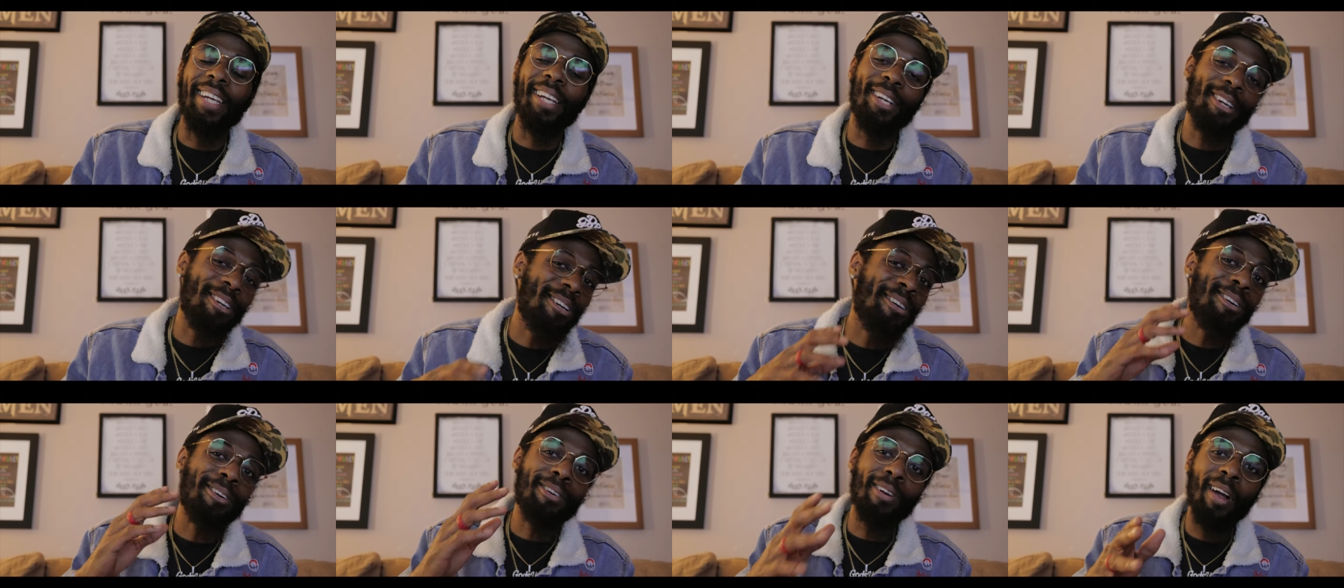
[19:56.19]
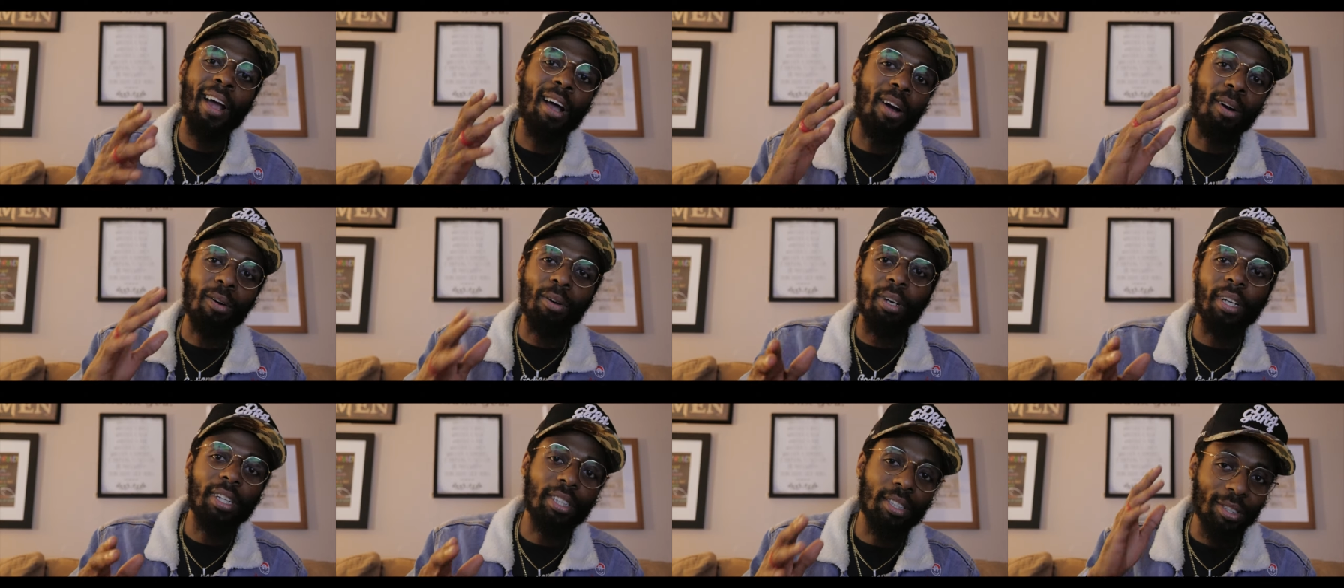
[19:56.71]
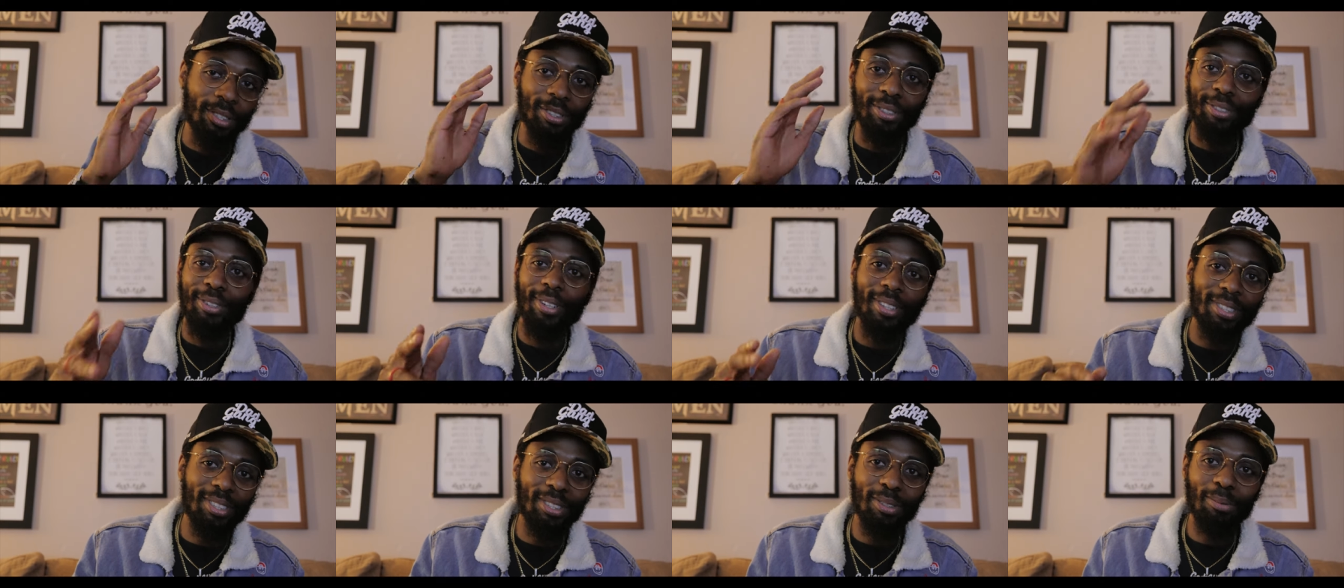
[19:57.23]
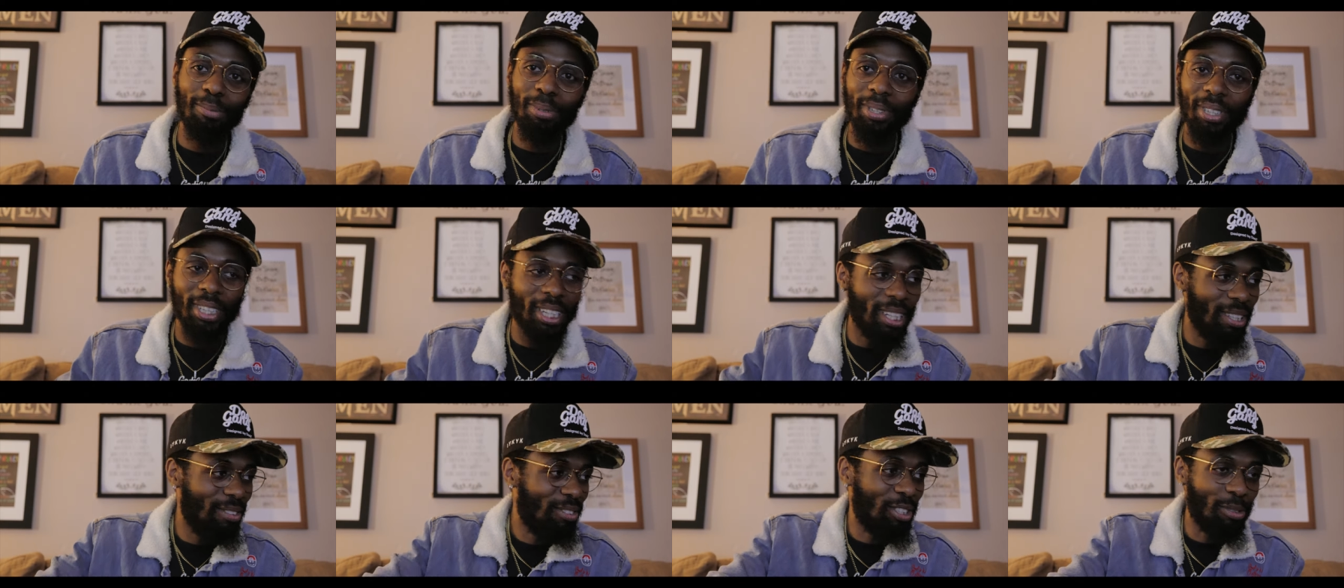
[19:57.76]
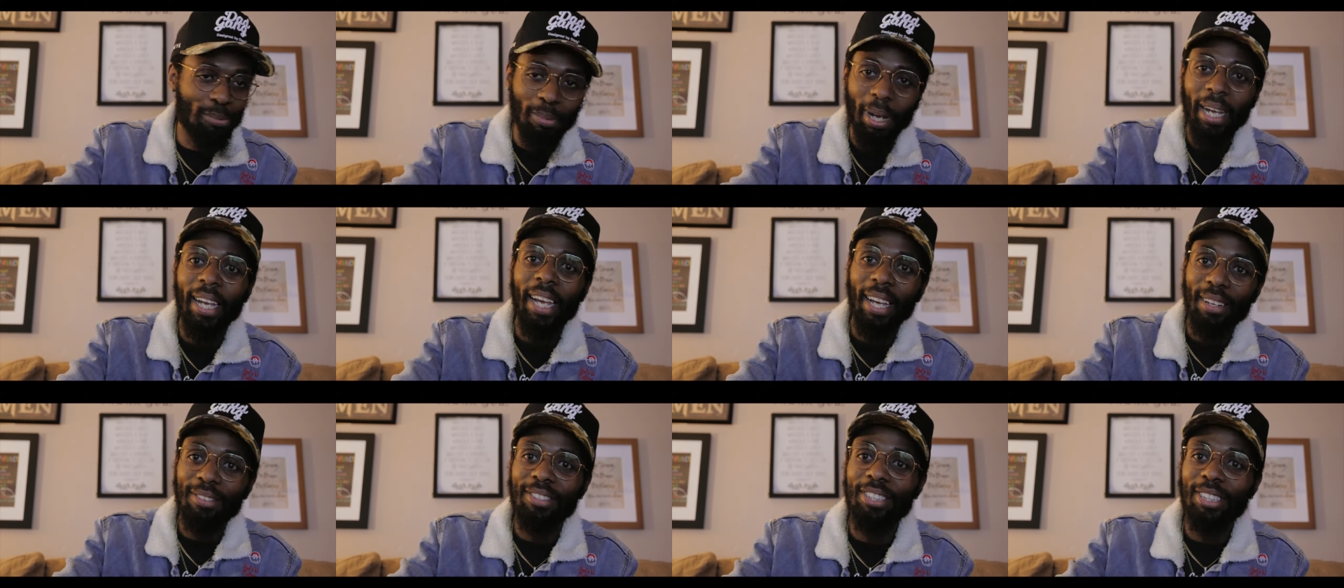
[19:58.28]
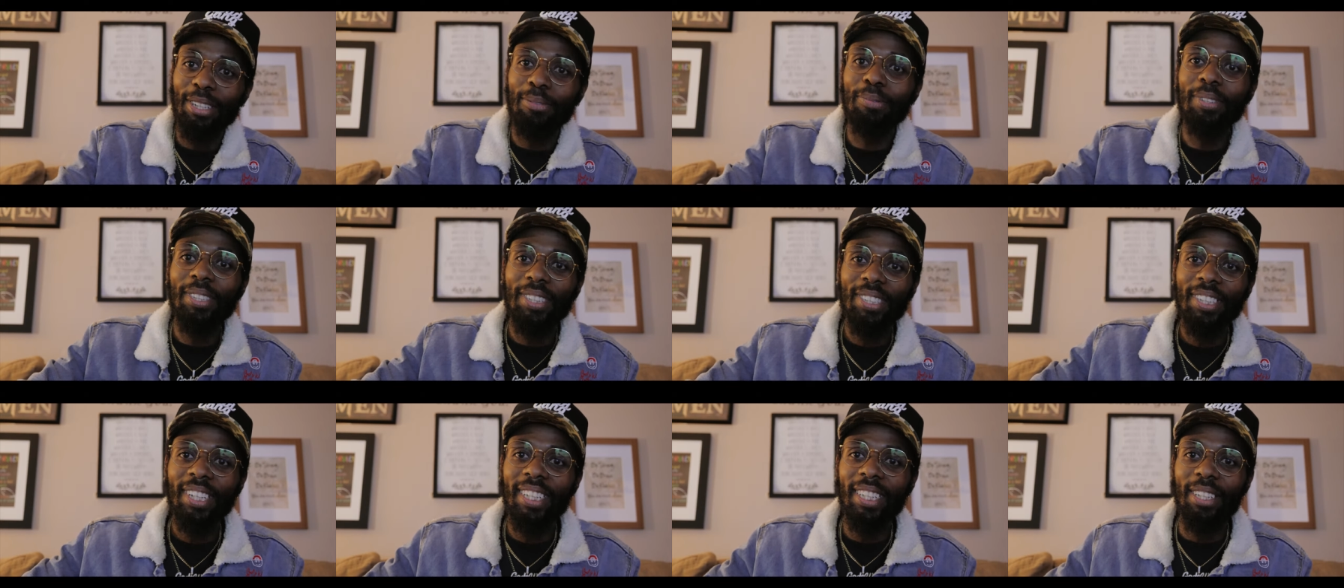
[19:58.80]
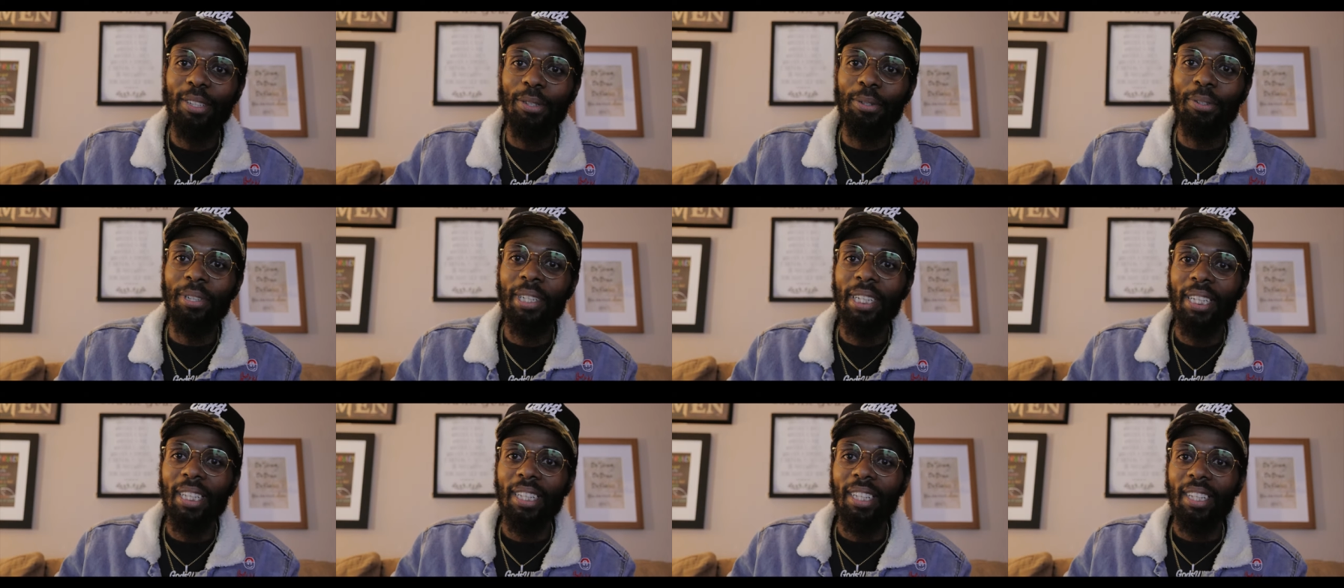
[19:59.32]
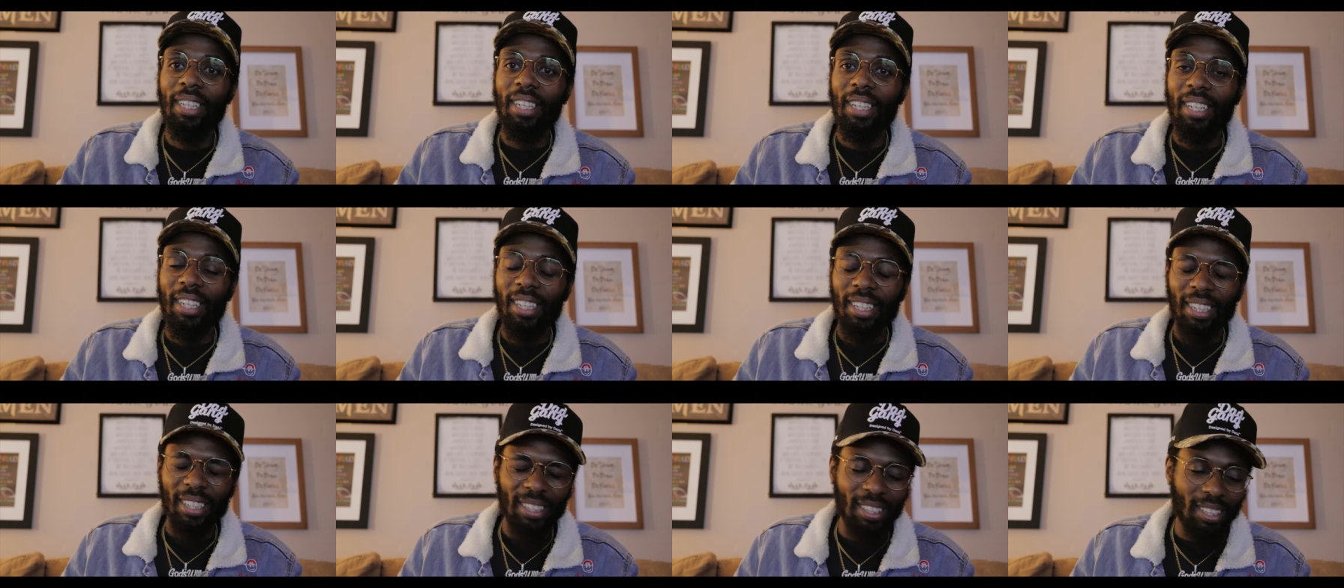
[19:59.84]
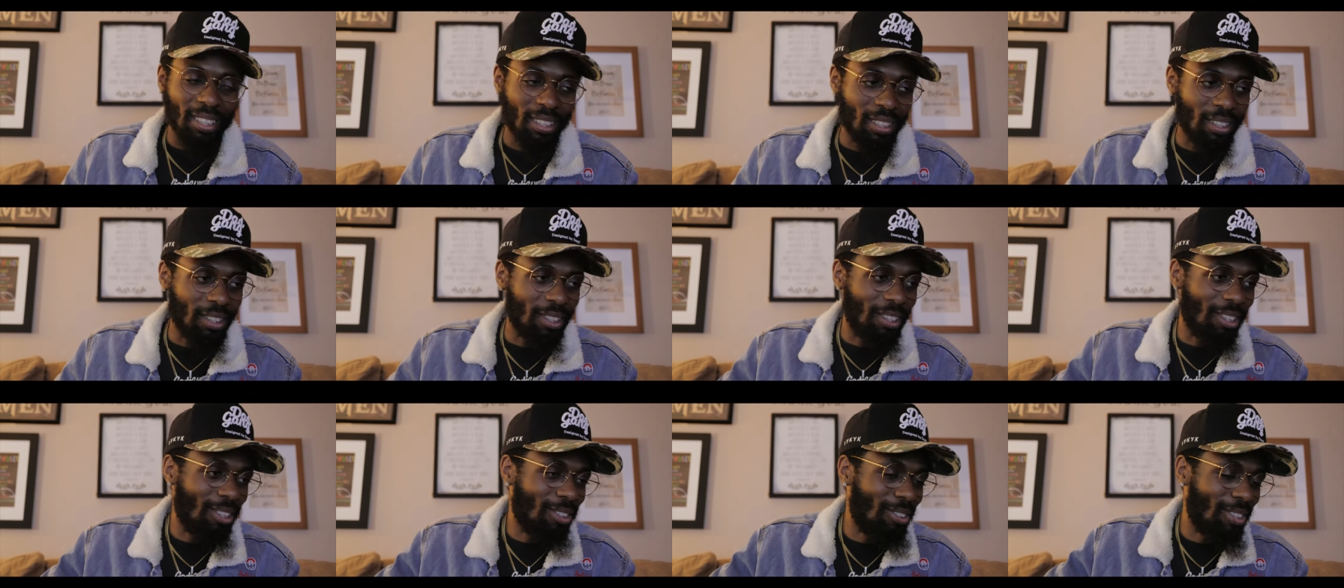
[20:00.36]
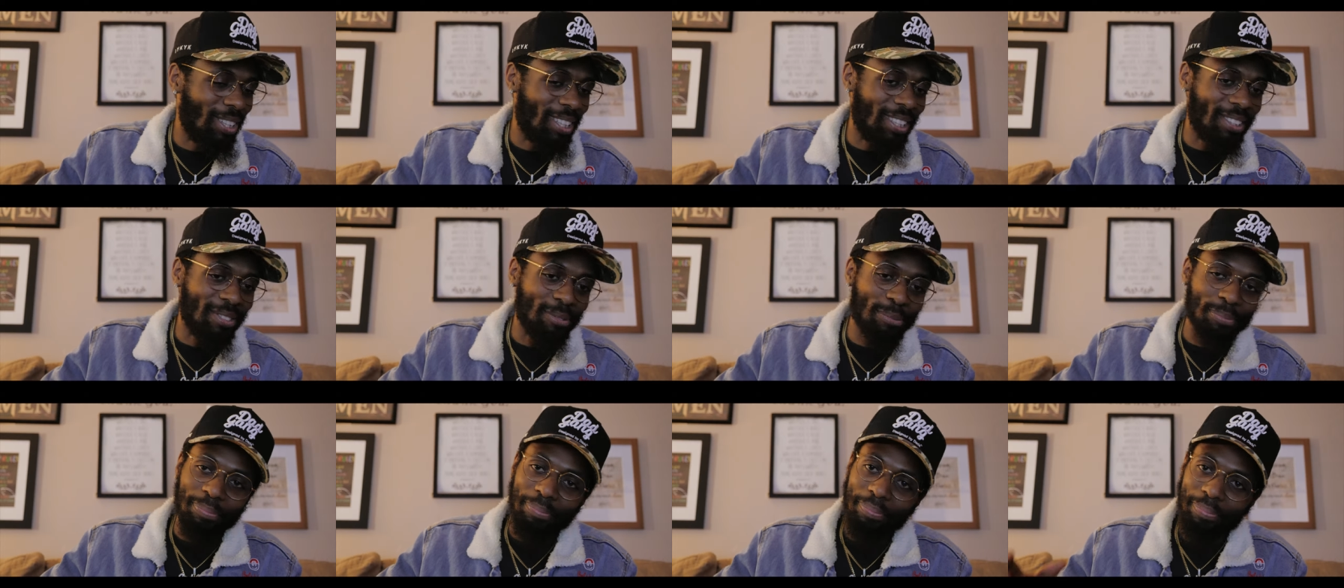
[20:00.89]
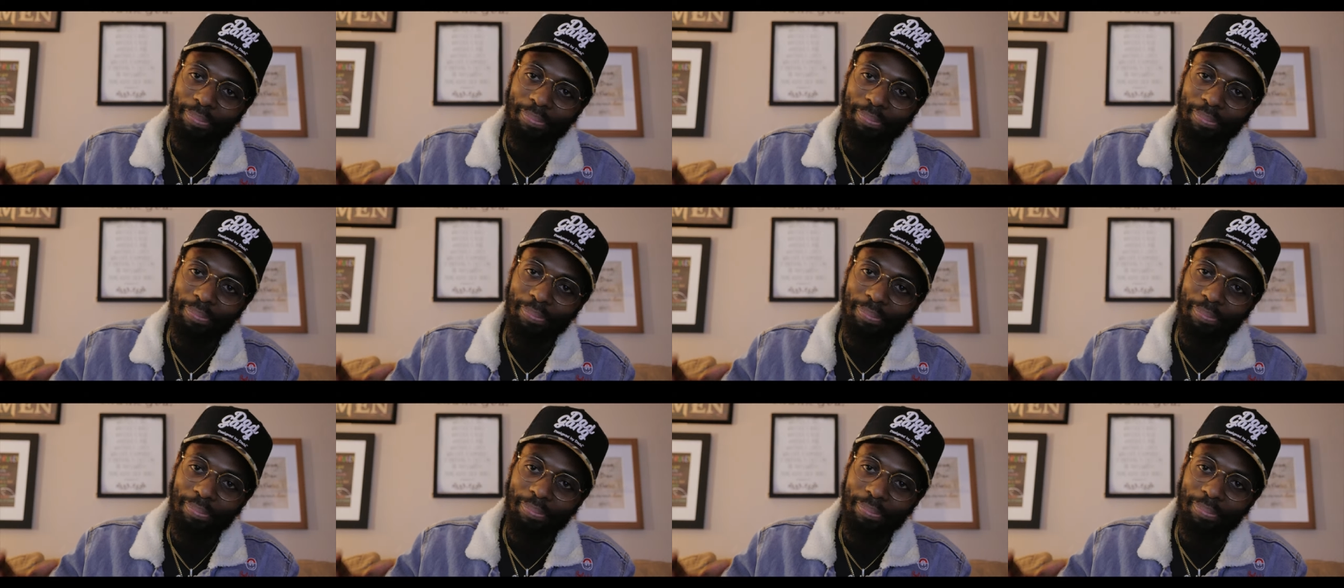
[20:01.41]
Hear her out and trust and believe she might have something to say to you. You know, man.